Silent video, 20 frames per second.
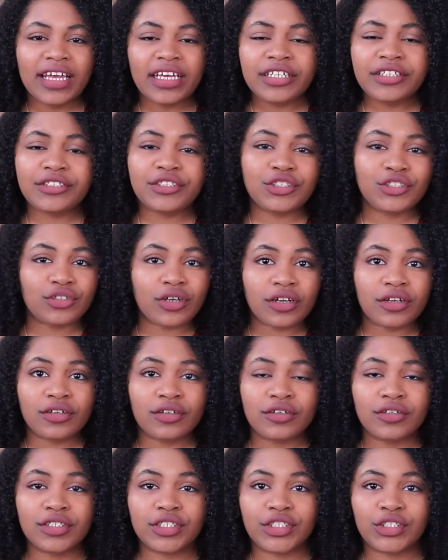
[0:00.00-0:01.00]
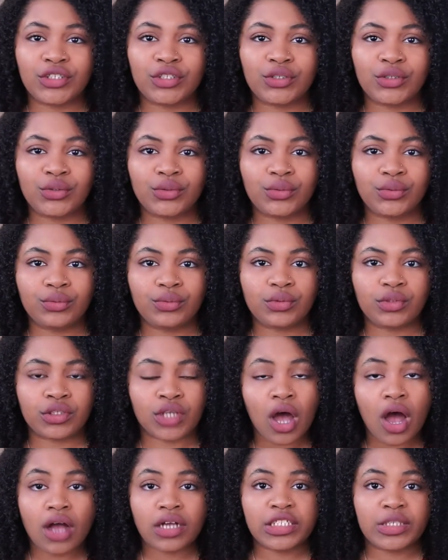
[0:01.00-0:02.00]
he struggles to
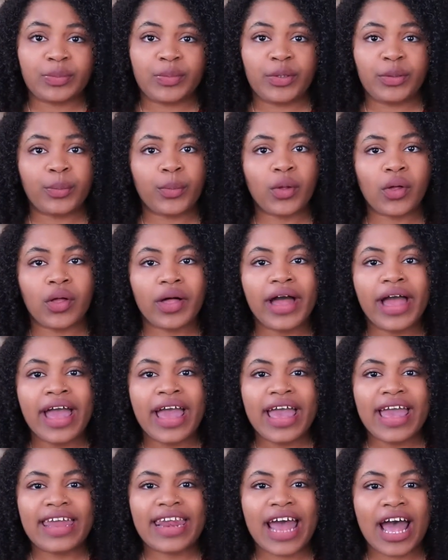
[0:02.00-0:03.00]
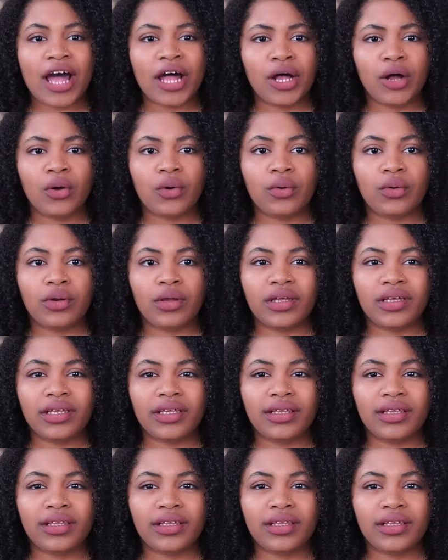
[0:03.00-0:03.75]
talk to people, and how